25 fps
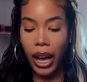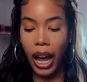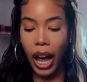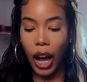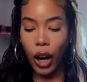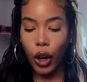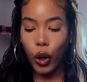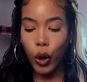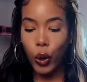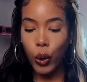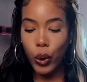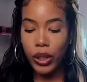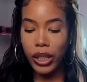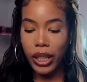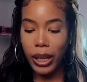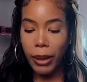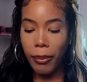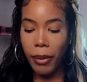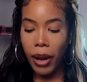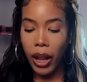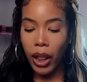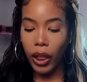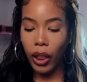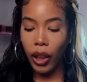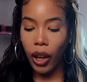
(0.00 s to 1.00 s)
I called
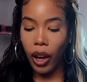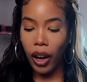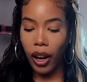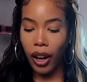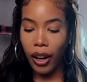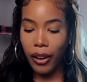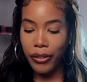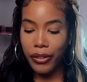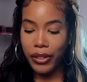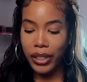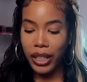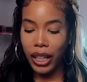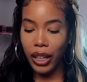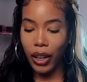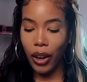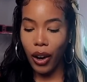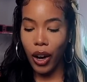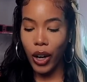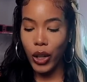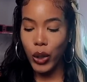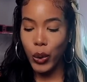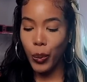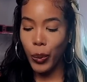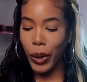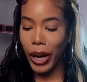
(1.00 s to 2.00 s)
him, laughed, and
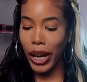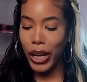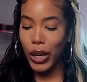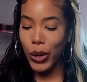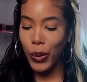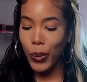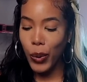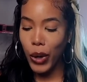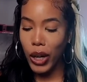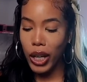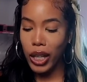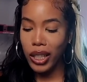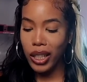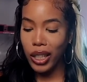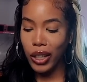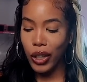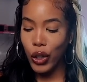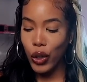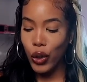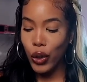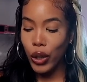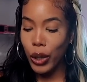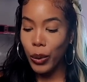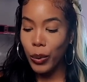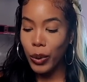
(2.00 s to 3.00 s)
asked where he was and
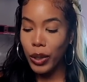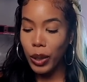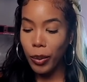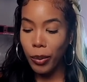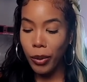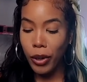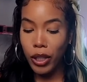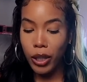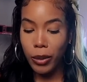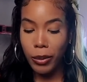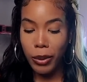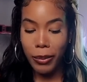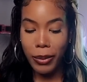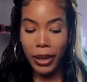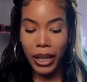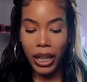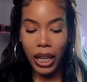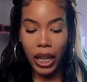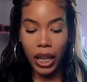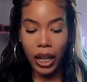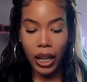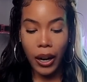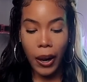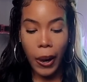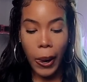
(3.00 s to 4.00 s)
who he was supposed to be
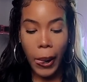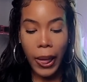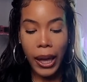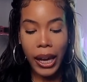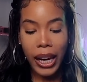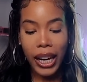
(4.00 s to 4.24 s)
meeting.